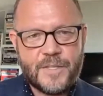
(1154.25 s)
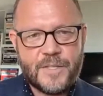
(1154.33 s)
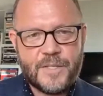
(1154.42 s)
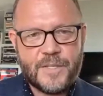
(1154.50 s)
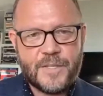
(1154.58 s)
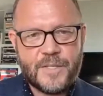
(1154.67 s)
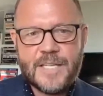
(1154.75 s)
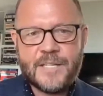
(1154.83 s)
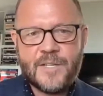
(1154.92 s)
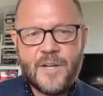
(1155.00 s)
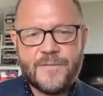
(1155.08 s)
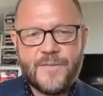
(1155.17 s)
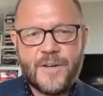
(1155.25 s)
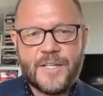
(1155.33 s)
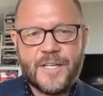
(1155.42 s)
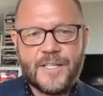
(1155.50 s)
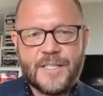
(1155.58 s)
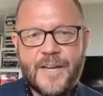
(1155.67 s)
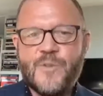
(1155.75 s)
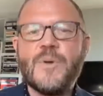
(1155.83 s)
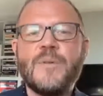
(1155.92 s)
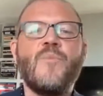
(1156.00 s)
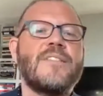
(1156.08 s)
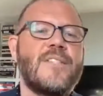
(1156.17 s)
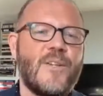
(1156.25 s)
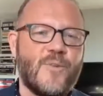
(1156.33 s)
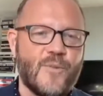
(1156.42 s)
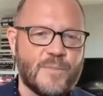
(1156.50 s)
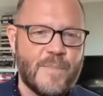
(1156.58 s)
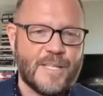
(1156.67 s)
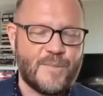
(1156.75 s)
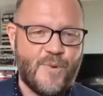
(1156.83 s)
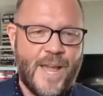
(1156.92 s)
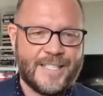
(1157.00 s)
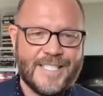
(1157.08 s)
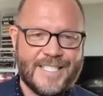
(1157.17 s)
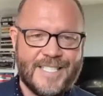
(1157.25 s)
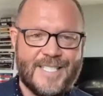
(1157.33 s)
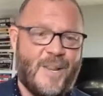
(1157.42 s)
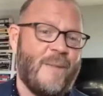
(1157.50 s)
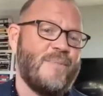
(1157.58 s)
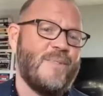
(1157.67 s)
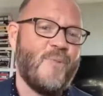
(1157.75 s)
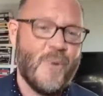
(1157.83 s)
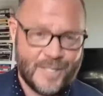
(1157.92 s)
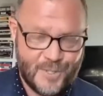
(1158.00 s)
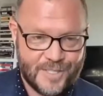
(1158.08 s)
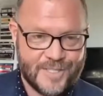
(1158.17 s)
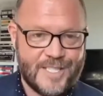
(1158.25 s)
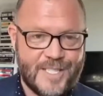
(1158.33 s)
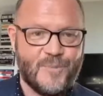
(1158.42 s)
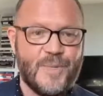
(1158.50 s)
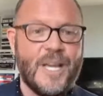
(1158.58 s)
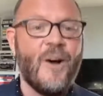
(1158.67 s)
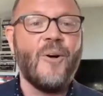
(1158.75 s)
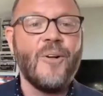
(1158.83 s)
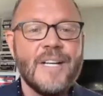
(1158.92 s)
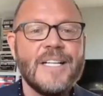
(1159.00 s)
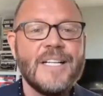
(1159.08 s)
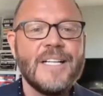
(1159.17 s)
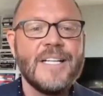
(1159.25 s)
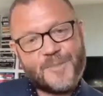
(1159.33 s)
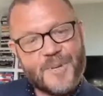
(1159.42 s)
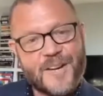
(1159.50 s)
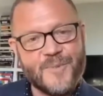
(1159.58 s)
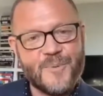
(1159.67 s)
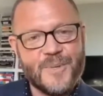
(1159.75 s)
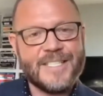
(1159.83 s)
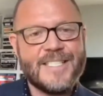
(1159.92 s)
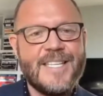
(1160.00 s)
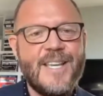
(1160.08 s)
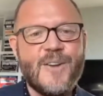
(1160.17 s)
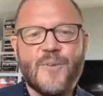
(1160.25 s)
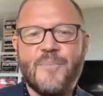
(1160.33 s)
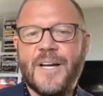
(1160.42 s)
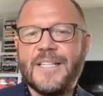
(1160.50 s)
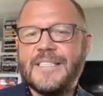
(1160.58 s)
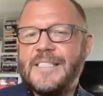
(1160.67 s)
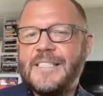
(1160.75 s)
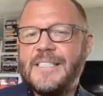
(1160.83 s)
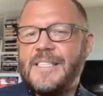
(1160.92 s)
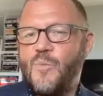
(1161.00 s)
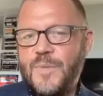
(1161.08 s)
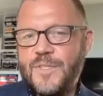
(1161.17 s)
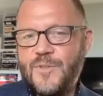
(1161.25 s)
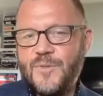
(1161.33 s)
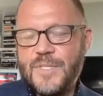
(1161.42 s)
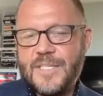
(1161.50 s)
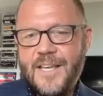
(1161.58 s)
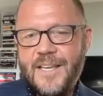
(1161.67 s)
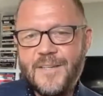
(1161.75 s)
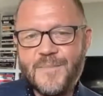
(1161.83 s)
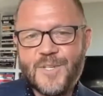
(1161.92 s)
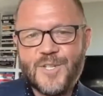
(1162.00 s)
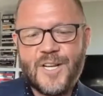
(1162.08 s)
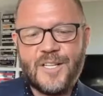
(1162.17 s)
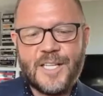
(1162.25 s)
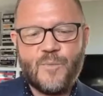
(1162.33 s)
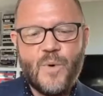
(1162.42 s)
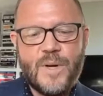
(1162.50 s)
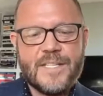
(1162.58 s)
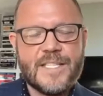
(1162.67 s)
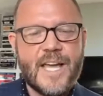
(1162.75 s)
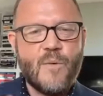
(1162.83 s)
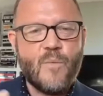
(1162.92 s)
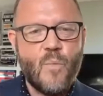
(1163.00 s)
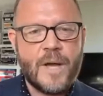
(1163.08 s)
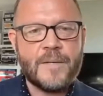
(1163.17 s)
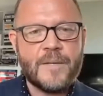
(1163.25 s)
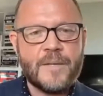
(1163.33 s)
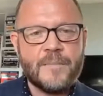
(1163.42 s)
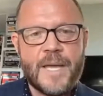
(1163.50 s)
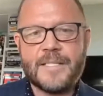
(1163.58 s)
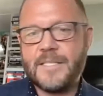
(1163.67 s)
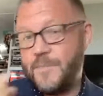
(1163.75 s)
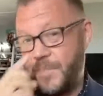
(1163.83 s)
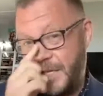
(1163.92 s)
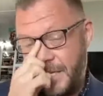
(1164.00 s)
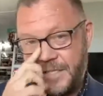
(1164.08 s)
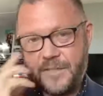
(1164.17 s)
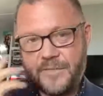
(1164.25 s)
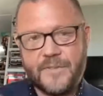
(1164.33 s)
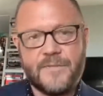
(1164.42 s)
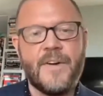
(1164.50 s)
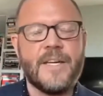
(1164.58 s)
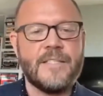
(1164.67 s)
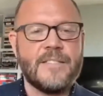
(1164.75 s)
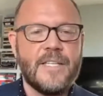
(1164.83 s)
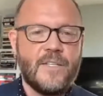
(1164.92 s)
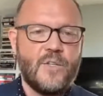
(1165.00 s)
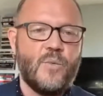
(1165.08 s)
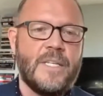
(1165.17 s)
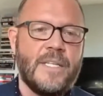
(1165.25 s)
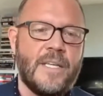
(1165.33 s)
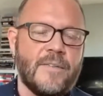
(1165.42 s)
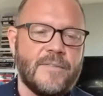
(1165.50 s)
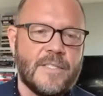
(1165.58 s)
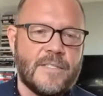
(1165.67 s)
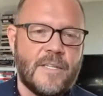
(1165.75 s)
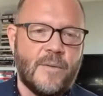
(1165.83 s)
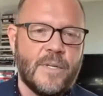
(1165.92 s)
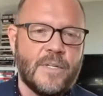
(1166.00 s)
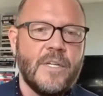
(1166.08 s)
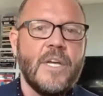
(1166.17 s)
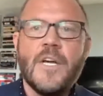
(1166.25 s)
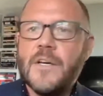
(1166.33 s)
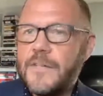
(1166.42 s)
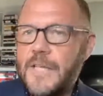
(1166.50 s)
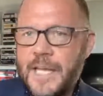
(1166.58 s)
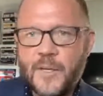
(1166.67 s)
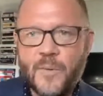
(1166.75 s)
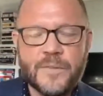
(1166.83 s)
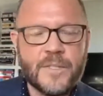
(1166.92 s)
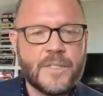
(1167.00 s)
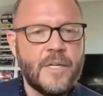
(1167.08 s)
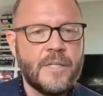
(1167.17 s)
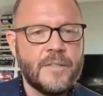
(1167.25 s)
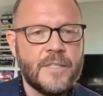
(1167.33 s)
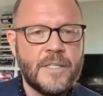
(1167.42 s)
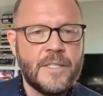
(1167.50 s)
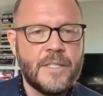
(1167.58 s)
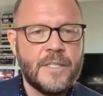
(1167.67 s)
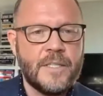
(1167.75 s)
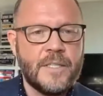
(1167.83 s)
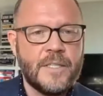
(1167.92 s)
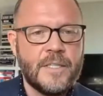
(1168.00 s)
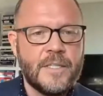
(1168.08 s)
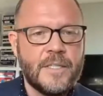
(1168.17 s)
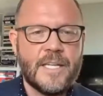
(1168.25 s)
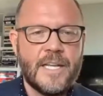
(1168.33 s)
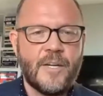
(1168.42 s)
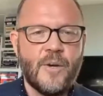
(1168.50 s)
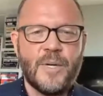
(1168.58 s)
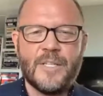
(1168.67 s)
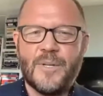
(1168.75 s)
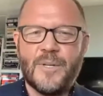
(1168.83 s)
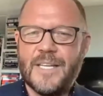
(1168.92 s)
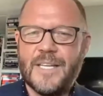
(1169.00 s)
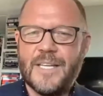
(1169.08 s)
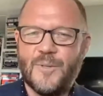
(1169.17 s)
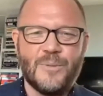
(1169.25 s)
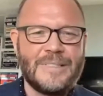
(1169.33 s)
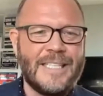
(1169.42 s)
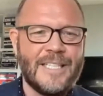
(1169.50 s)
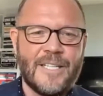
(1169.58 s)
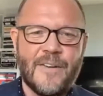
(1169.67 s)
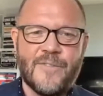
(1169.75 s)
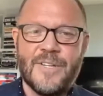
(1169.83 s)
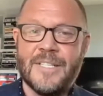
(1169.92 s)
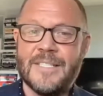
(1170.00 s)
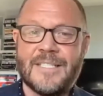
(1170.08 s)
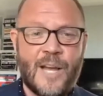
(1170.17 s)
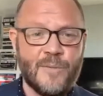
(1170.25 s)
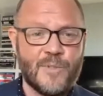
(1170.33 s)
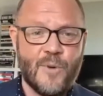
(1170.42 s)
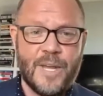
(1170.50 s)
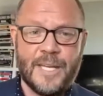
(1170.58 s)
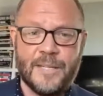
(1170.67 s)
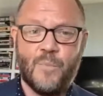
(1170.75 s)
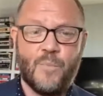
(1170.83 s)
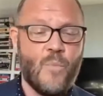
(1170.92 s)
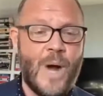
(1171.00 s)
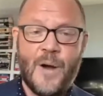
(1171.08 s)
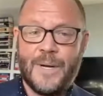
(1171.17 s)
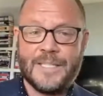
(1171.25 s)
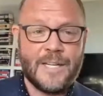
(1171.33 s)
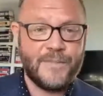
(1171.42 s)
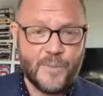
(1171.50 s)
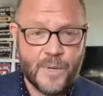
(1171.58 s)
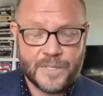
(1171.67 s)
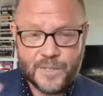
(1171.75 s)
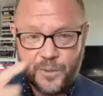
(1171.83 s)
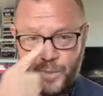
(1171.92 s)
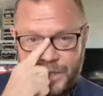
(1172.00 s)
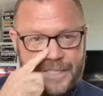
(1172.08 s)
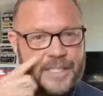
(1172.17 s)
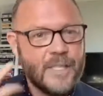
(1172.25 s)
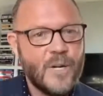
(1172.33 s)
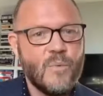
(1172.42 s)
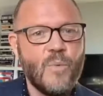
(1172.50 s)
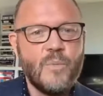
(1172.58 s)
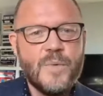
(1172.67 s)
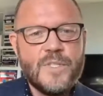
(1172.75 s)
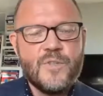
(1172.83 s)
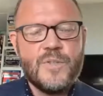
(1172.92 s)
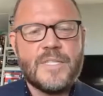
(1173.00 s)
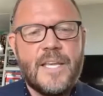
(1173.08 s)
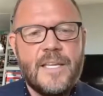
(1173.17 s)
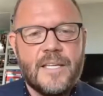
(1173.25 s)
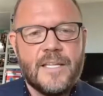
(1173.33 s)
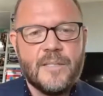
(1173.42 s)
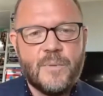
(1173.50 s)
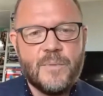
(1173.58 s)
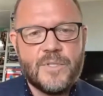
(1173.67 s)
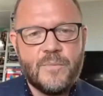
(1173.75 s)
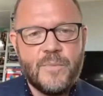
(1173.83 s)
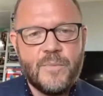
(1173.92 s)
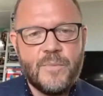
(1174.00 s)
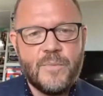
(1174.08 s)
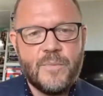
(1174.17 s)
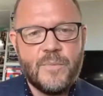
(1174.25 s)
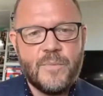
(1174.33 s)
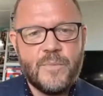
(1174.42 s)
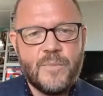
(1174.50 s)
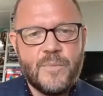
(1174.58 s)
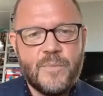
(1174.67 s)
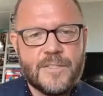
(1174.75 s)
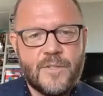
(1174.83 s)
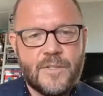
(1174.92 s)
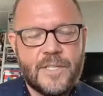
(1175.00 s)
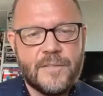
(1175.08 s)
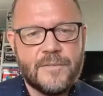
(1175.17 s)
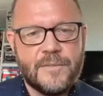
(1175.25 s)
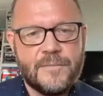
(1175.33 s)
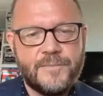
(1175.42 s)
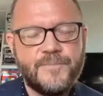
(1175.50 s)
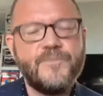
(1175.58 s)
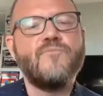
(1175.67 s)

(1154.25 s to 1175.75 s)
But let's end off on everyone wants to hear those best practices types questions, because that's why everyone is here. But what would you say, Michelle? Like, what is that one best piece of advice that you would give to someone? Anyone on the attending today going, okay, so data governance sounds great. Wow, I definitely want to do it. What would you say? What would be that best advice you could give?